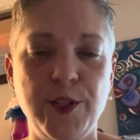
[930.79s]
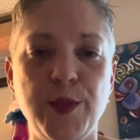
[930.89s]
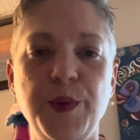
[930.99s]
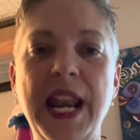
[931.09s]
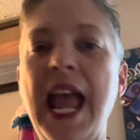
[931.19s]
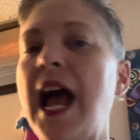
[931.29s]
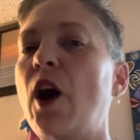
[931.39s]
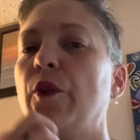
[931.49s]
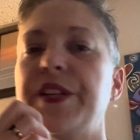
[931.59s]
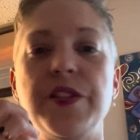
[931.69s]
So
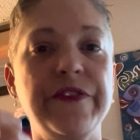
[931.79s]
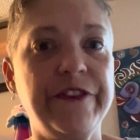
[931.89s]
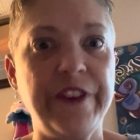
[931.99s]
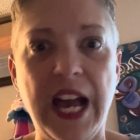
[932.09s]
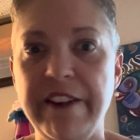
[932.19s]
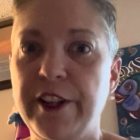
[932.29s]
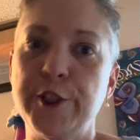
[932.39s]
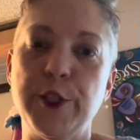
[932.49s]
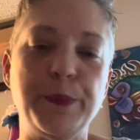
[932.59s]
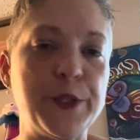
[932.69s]
now this
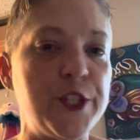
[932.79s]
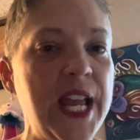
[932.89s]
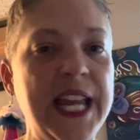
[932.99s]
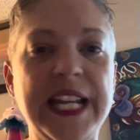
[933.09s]
500%,